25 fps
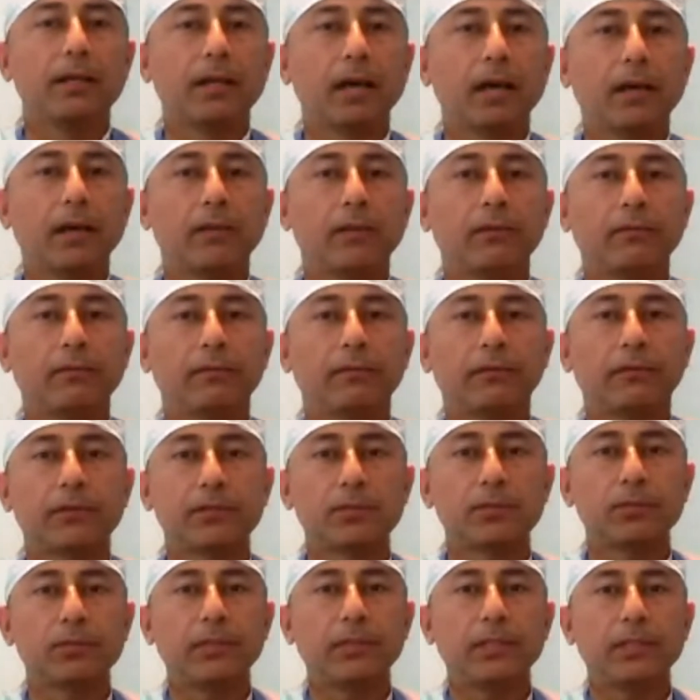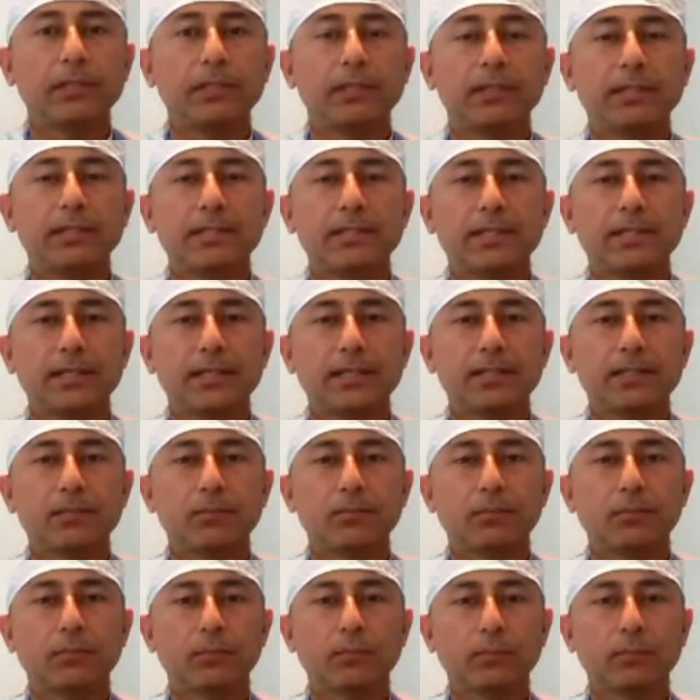Now, first we'll discuss
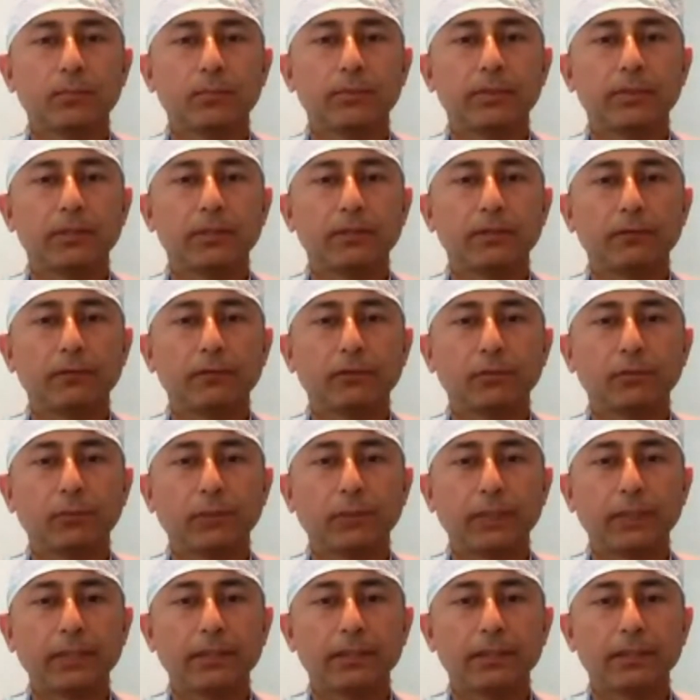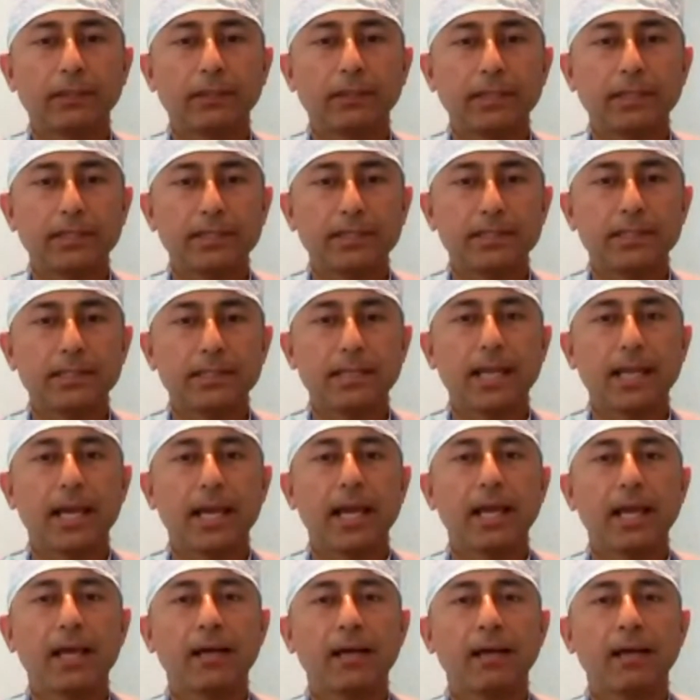the difference between this
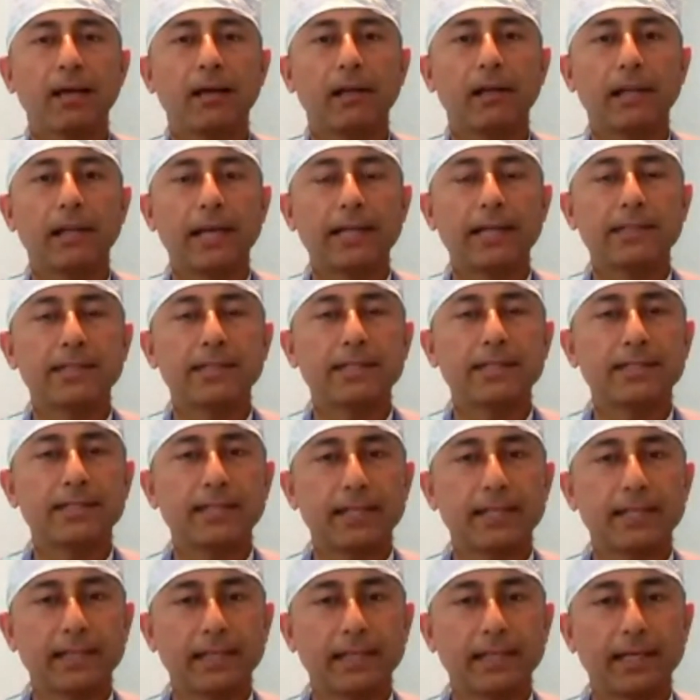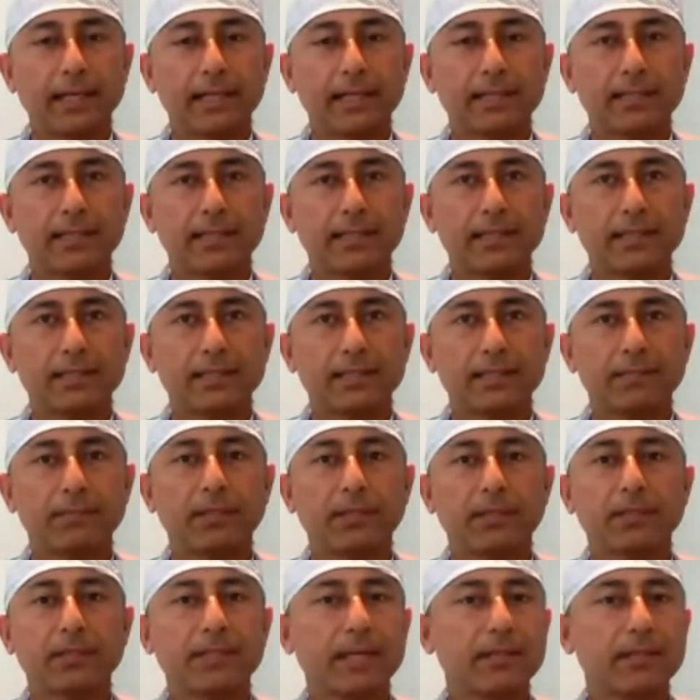lenses and glasses,
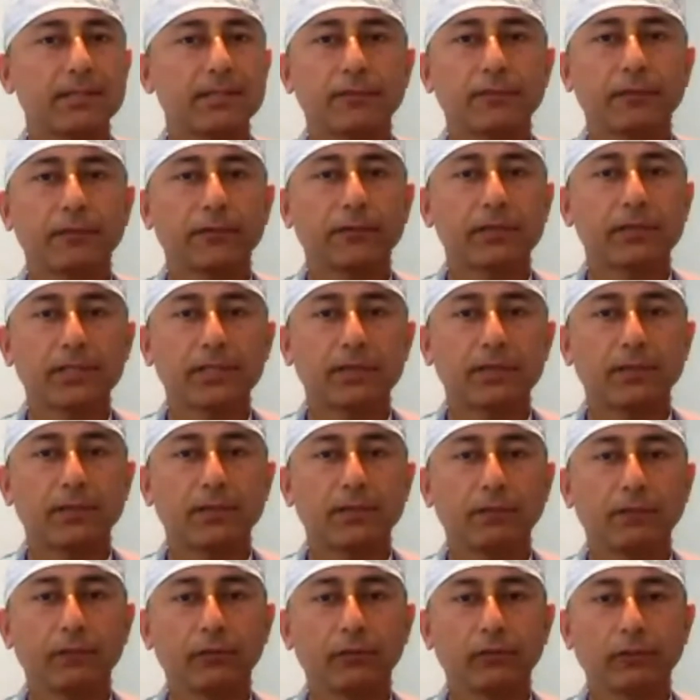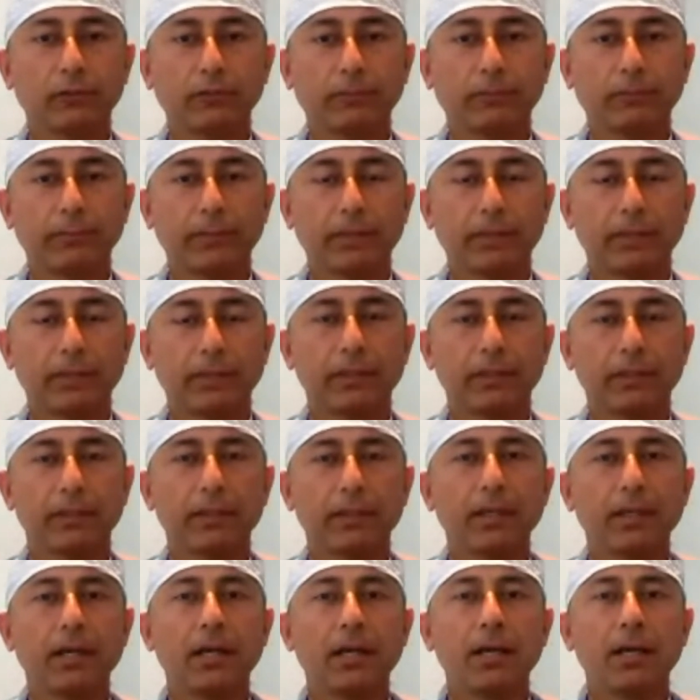because that's the first confusing part,
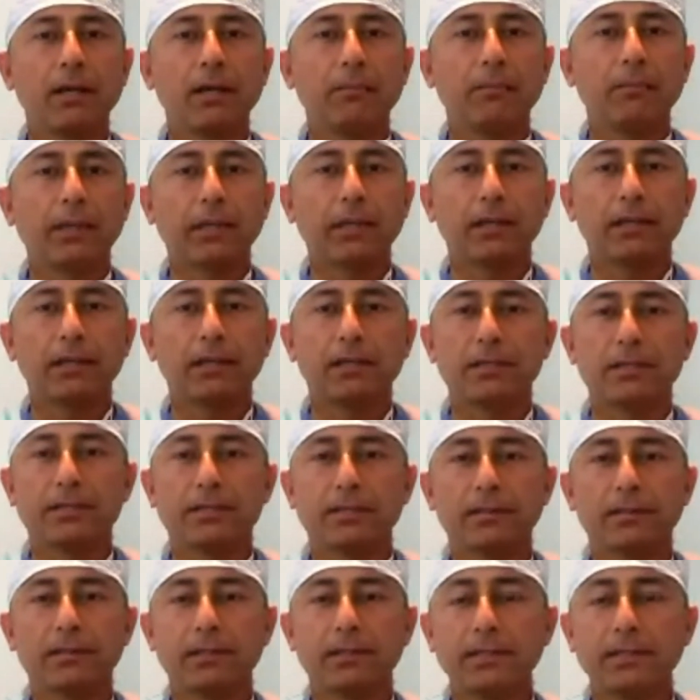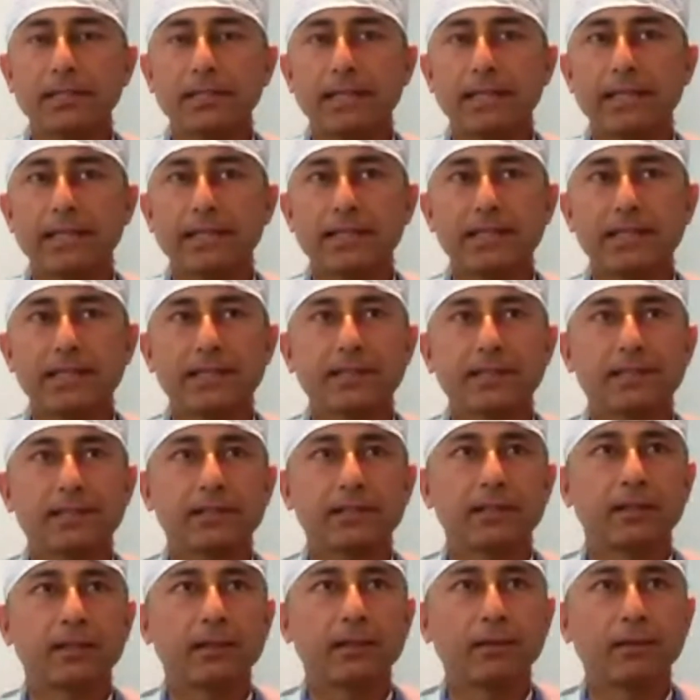because these lenses,